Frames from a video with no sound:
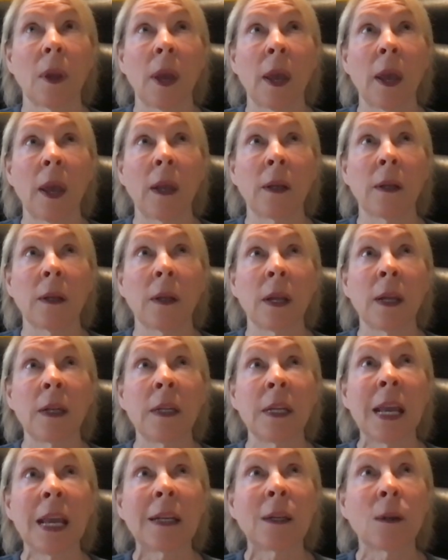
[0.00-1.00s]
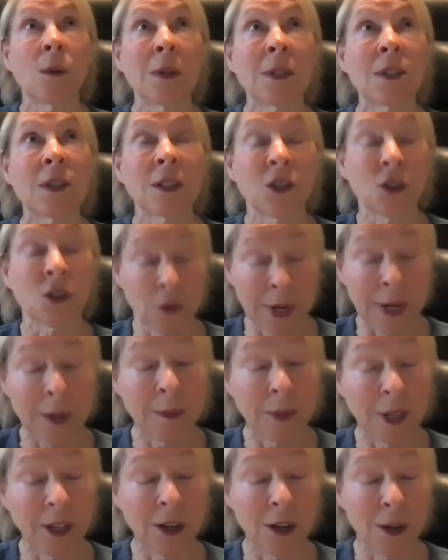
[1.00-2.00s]
yet it was
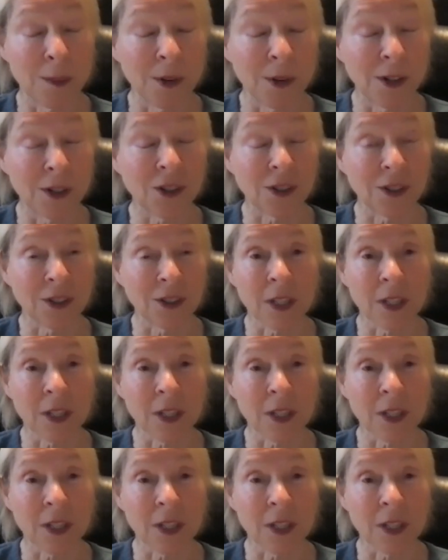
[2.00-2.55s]
extremely commercial